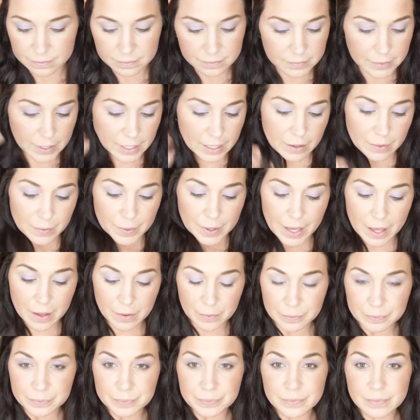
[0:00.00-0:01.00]
There we go.
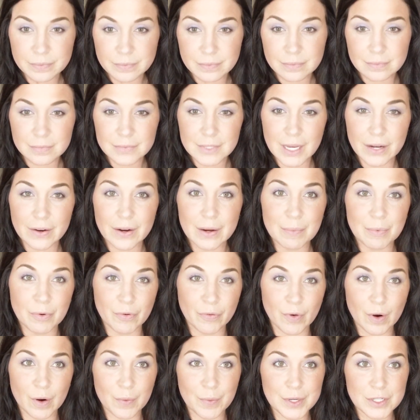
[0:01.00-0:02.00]
All right,
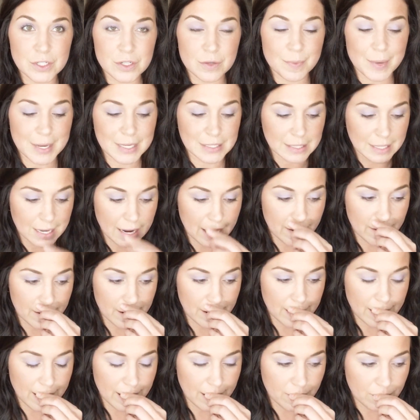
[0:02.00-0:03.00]
before we do mascara,
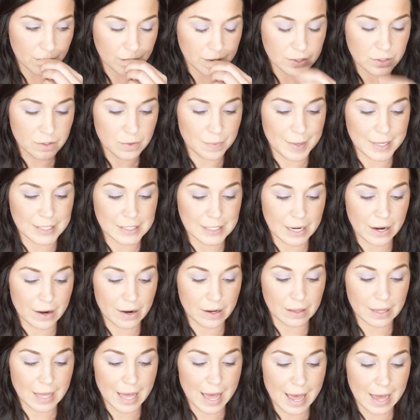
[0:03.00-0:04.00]
I always do mascara
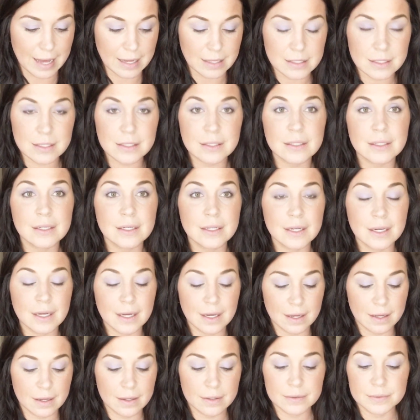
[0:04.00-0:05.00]
last.
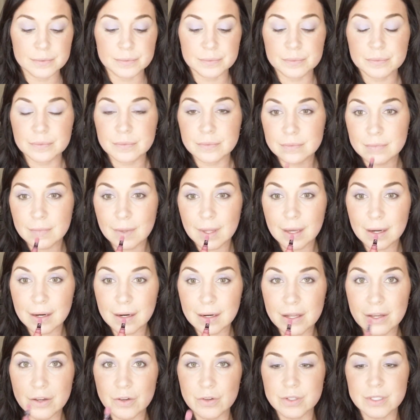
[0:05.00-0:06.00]
I'm gonna
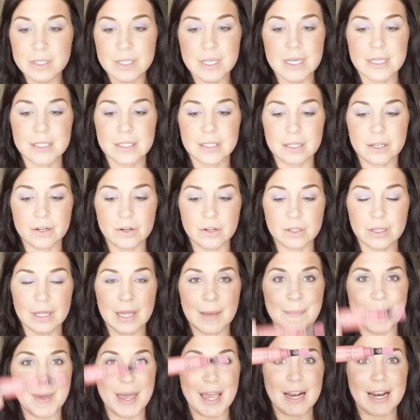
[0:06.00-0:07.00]
use this little
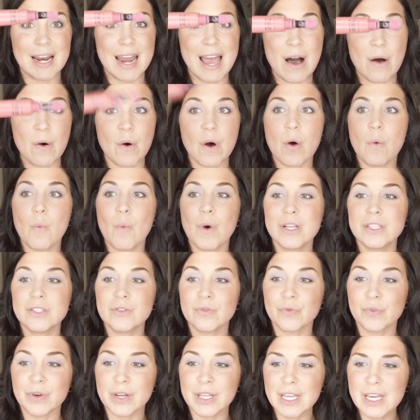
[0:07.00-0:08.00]
lippy. Now, what's
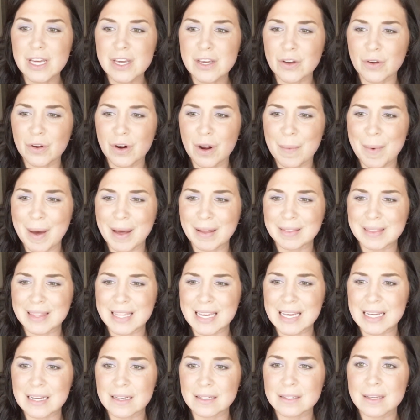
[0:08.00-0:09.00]
really cute about
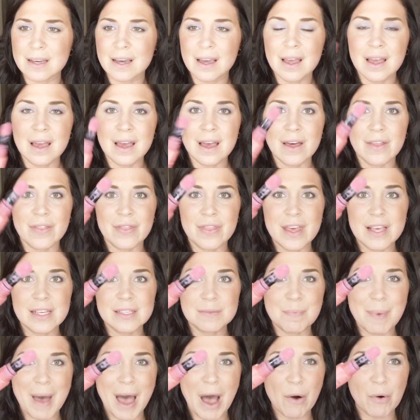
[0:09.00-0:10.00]
these, this
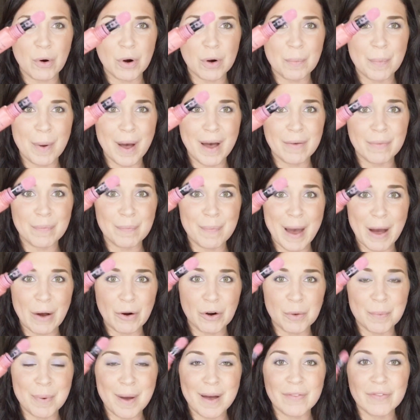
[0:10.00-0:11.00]
powder
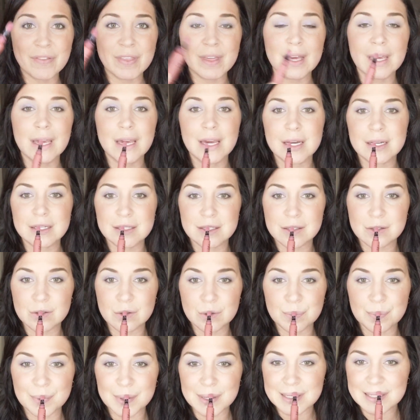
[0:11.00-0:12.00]
puff thingy is
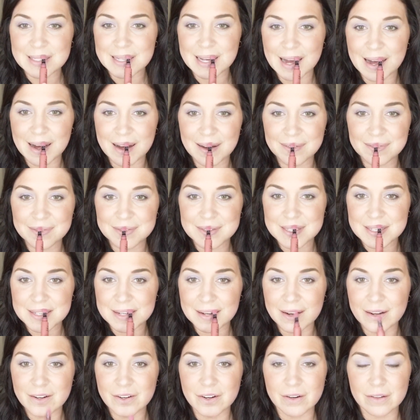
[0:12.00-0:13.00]
super soft
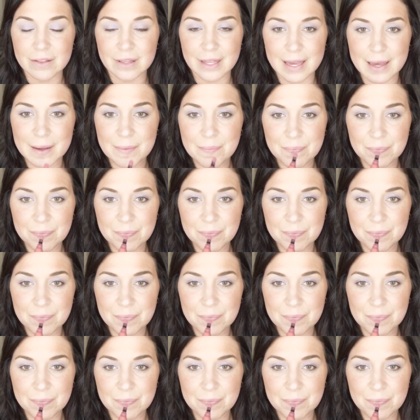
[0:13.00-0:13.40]
on your lip.